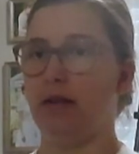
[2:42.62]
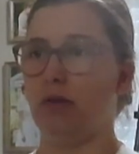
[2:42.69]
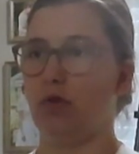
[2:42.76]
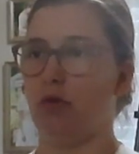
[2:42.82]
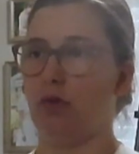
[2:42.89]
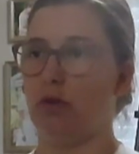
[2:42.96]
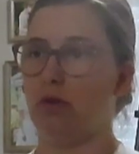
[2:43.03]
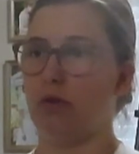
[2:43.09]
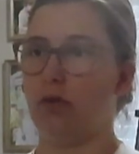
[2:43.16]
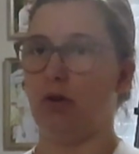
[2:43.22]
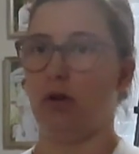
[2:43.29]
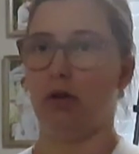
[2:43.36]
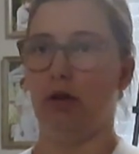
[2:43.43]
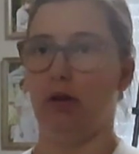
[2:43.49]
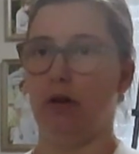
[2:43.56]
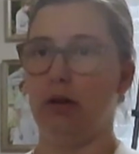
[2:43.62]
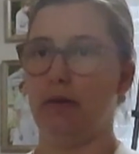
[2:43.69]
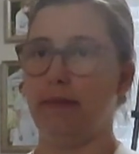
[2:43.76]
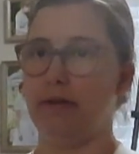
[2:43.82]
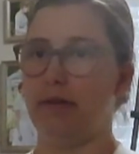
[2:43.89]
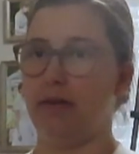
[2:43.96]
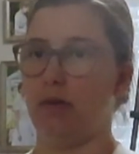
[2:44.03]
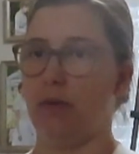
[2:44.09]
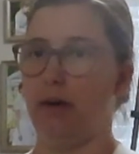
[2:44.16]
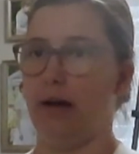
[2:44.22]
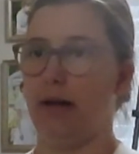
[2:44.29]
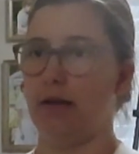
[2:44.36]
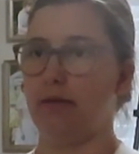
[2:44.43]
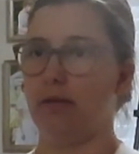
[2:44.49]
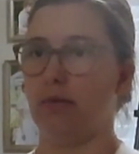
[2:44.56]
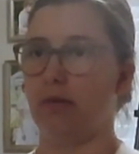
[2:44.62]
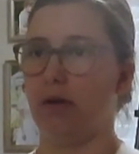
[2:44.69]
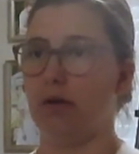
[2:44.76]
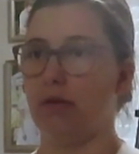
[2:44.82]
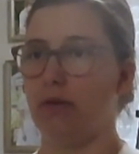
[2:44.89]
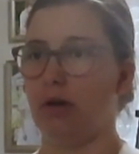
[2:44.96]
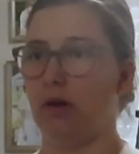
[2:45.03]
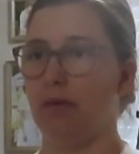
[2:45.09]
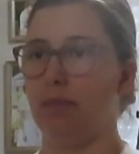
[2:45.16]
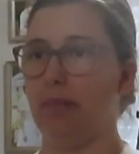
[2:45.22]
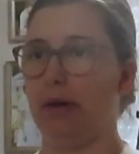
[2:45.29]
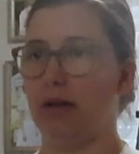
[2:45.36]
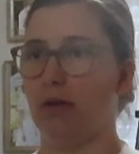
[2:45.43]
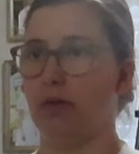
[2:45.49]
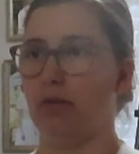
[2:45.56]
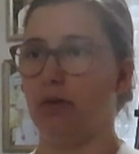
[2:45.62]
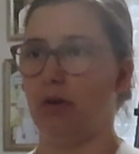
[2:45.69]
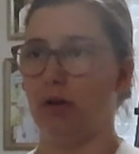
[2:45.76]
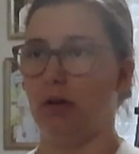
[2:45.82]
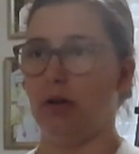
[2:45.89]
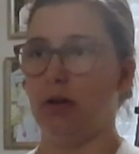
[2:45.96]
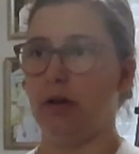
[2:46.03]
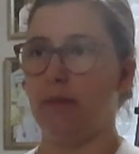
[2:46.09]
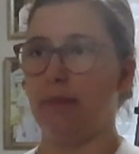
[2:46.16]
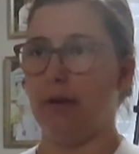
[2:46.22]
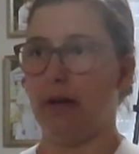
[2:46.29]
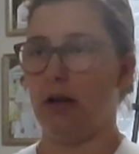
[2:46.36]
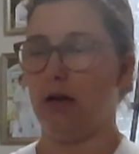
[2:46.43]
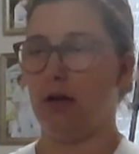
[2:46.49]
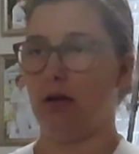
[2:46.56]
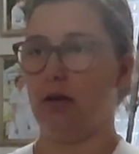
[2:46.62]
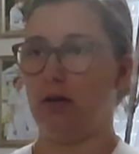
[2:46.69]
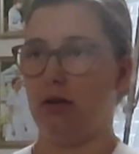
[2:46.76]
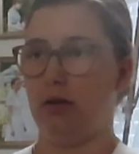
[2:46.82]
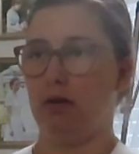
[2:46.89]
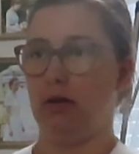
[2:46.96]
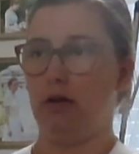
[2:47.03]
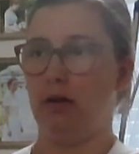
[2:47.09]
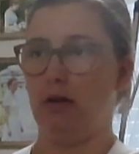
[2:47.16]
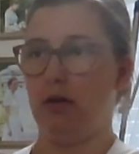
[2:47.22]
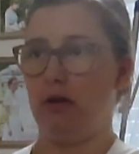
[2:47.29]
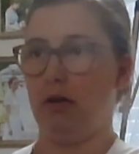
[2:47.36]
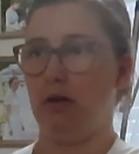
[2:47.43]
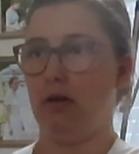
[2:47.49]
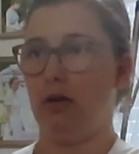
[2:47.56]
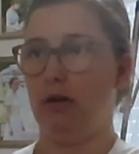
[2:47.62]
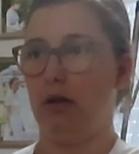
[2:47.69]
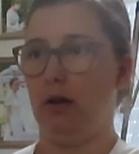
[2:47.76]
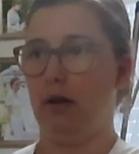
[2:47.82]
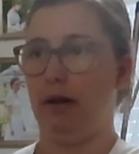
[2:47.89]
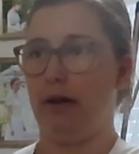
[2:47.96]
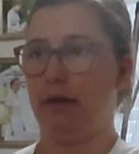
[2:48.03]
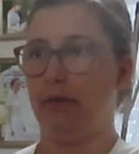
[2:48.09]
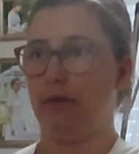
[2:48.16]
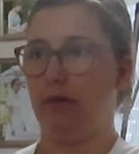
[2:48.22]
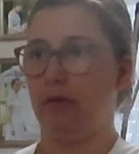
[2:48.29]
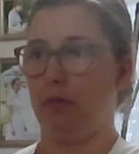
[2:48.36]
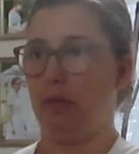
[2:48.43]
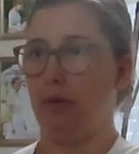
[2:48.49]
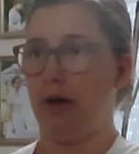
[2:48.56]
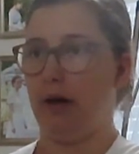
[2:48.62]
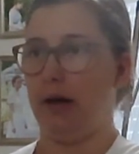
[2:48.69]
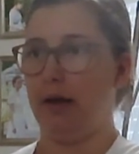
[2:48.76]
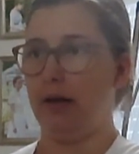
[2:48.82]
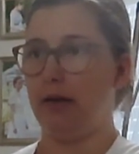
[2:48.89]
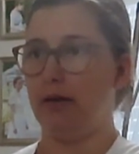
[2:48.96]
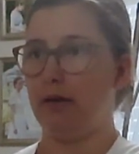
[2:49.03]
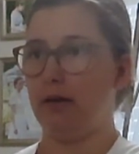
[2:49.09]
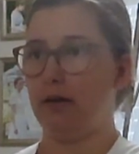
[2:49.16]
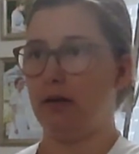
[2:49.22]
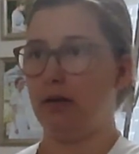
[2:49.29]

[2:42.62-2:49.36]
tell the shoulders are a little bit too wide, so I'm going to make those a little bit less wide.